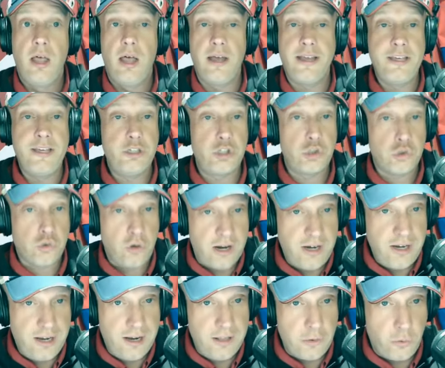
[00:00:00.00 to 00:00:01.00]
Uh, he's
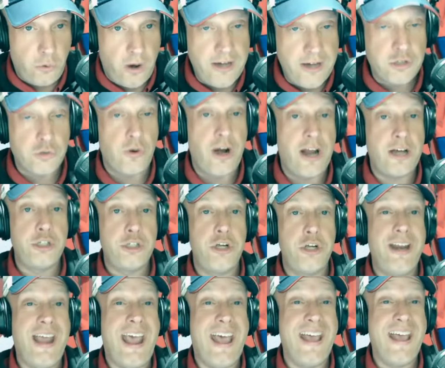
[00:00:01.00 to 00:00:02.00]
trending in the right
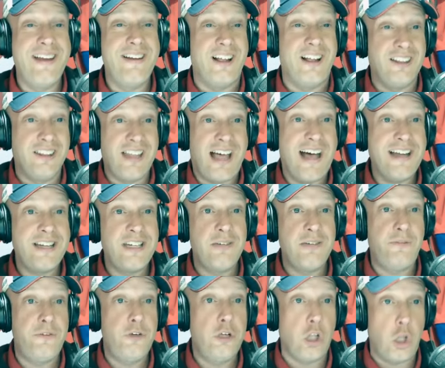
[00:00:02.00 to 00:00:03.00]
direction and a lot
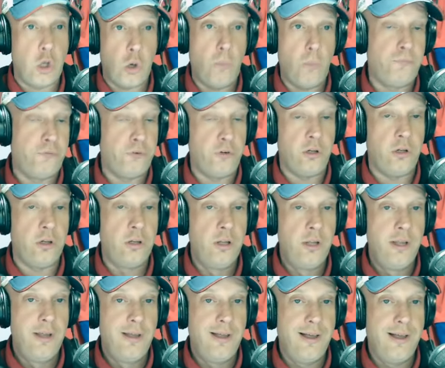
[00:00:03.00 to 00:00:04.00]
to feel hopeful
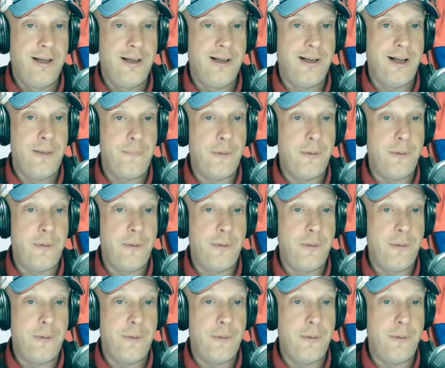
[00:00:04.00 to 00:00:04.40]
uh,